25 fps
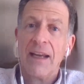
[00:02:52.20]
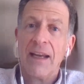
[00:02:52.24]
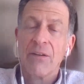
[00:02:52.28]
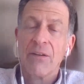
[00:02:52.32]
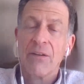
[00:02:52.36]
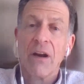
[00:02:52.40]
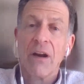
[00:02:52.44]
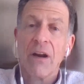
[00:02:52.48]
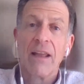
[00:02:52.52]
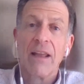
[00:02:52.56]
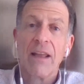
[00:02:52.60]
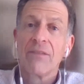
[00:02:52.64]
And
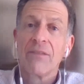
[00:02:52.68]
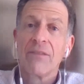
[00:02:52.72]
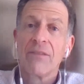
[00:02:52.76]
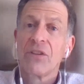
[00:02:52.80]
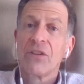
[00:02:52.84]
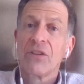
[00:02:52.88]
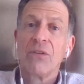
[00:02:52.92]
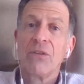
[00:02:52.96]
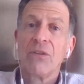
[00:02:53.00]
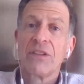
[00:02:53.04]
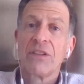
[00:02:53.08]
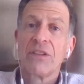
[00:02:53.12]
there are a lot of
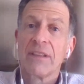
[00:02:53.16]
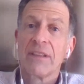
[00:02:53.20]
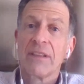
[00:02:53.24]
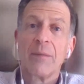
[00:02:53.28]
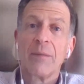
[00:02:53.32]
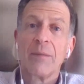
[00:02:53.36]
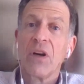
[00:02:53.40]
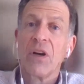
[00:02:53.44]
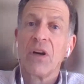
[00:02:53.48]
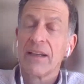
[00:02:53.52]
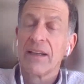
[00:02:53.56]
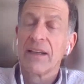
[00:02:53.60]
solutions on
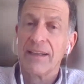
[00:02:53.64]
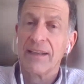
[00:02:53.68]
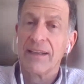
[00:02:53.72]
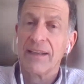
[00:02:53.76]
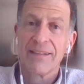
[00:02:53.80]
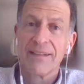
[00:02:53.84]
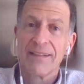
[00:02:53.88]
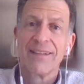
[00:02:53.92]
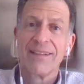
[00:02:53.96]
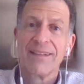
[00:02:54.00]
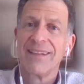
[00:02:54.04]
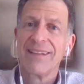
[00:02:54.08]
the
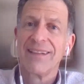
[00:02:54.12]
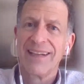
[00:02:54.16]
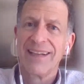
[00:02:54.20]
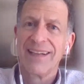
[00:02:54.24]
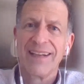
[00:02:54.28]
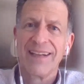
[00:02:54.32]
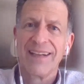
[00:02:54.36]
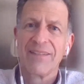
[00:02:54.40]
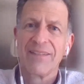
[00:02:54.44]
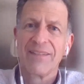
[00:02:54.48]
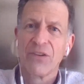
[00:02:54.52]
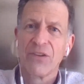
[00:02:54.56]
market
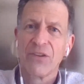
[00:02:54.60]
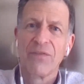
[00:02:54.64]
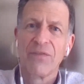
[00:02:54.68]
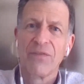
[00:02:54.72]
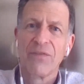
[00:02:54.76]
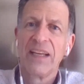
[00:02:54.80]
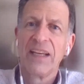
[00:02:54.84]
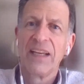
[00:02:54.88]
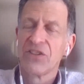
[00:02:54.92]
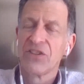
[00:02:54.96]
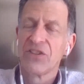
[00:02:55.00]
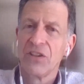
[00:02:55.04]
for
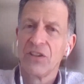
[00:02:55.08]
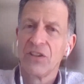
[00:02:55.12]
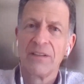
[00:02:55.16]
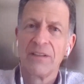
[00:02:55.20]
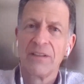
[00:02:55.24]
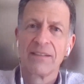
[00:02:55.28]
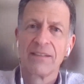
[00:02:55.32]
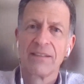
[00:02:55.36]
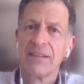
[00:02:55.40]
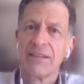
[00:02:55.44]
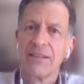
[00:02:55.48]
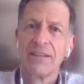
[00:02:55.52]

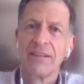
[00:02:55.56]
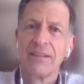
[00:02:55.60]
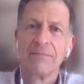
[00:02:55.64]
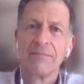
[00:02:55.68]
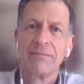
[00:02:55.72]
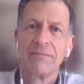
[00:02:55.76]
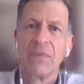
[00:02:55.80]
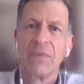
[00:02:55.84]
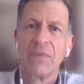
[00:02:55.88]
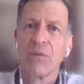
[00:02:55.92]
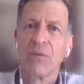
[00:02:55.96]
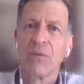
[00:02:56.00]
facial. It's
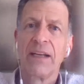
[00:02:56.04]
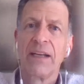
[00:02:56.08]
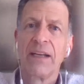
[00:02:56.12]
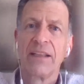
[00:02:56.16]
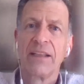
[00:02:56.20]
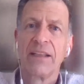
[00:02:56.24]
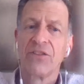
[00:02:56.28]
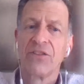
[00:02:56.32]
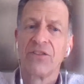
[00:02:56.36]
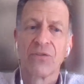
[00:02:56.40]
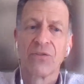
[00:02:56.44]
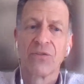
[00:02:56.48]
a great
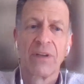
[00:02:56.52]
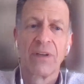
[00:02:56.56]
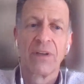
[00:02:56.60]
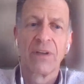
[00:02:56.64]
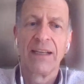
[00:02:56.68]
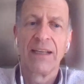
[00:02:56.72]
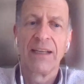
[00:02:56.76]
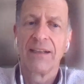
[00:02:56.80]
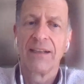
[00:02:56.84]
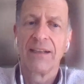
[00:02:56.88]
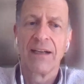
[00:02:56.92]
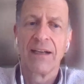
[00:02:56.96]

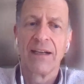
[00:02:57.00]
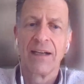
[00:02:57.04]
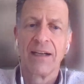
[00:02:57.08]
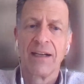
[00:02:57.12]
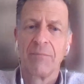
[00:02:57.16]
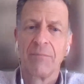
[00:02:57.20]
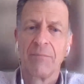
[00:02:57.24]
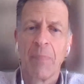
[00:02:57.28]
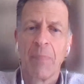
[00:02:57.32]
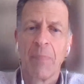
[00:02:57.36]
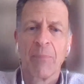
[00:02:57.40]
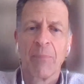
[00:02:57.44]
industry.
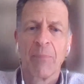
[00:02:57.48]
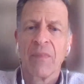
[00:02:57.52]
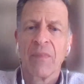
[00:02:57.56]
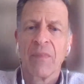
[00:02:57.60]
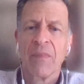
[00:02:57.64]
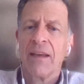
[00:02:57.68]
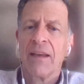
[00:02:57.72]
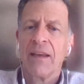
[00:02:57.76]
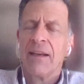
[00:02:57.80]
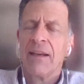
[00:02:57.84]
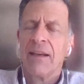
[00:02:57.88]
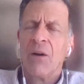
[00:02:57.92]

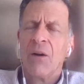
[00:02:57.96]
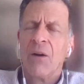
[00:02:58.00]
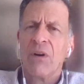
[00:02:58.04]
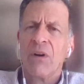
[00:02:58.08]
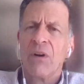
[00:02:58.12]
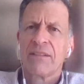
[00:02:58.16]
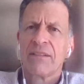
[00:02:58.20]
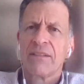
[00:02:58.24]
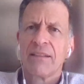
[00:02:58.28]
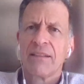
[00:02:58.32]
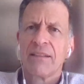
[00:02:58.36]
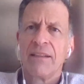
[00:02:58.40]

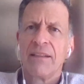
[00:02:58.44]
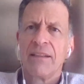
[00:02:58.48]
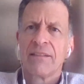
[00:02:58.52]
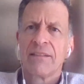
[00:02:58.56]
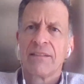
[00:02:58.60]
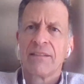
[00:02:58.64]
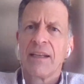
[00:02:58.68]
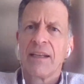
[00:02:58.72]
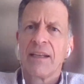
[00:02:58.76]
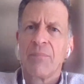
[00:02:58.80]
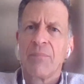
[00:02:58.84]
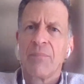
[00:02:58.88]
What sets
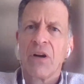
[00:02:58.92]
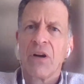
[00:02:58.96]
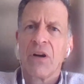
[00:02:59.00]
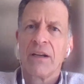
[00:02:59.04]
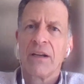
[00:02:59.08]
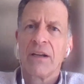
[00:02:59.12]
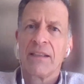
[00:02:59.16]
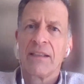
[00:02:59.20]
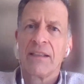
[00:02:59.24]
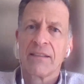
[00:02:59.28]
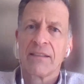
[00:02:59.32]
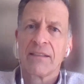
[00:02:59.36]
Insight
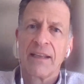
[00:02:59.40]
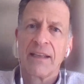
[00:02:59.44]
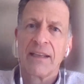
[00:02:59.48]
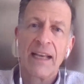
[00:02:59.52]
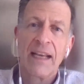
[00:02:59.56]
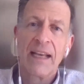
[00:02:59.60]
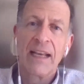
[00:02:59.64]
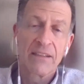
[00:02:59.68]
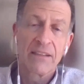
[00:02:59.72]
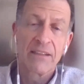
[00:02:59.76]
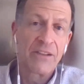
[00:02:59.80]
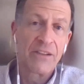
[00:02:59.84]
apart is it
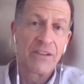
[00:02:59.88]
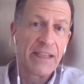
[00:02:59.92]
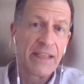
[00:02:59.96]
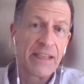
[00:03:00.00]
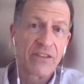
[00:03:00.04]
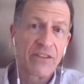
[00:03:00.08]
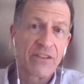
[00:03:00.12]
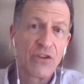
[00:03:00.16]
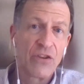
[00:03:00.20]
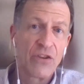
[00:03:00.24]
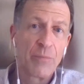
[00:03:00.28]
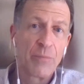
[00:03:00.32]
has a
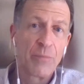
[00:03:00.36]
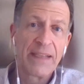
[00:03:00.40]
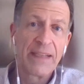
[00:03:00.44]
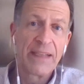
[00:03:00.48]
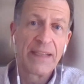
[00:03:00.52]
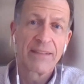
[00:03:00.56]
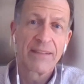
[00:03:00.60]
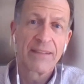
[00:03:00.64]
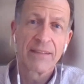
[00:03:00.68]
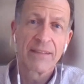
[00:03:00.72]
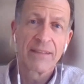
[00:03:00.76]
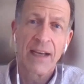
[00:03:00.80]
unique
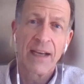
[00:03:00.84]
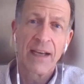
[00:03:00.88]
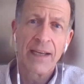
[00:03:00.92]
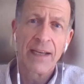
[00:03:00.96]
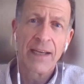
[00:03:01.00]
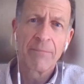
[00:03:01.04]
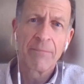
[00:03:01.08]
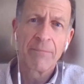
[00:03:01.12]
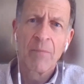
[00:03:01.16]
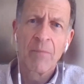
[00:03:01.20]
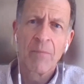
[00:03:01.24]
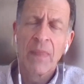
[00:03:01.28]
two-piece
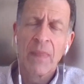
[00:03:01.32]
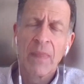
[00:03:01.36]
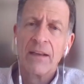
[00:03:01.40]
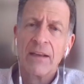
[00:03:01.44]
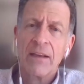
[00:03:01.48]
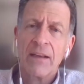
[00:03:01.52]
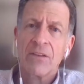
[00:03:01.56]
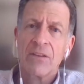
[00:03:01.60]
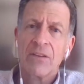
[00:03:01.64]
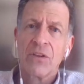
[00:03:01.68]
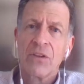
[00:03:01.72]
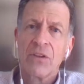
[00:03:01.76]
design
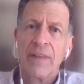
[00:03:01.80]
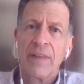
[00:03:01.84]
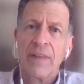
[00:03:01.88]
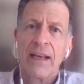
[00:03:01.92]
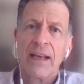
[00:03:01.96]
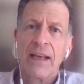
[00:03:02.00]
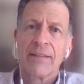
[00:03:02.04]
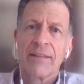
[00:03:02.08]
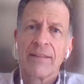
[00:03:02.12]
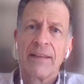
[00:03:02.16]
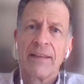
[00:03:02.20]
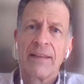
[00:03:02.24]
so
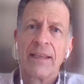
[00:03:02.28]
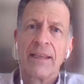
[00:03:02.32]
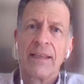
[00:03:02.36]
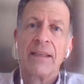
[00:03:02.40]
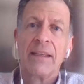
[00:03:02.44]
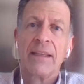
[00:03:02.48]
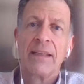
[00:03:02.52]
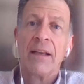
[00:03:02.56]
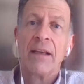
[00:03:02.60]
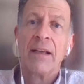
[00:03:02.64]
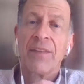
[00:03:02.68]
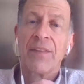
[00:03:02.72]
that
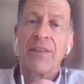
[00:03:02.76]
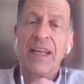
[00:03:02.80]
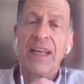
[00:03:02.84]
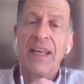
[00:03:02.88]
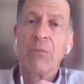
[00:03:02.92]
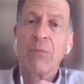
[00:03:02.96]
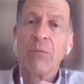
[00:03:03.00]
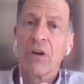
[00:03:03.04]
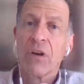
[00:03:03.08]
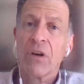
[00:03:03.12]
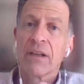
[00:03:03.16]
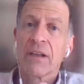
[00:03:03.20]
the
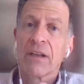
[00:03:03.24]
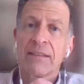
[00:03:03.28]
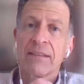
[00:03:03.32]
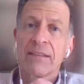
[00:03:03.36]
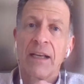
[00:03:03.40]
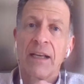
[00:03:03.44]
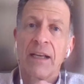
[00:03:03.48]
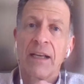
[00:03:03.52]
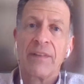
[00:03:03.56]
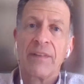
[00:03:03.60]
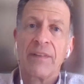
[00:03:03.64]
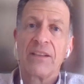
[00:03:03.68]
network
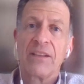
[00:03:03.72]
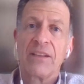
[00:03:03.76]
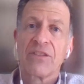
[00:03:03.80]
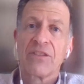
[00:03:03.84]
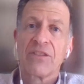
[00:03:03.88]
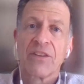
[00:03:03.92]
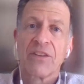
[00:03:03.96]
is on the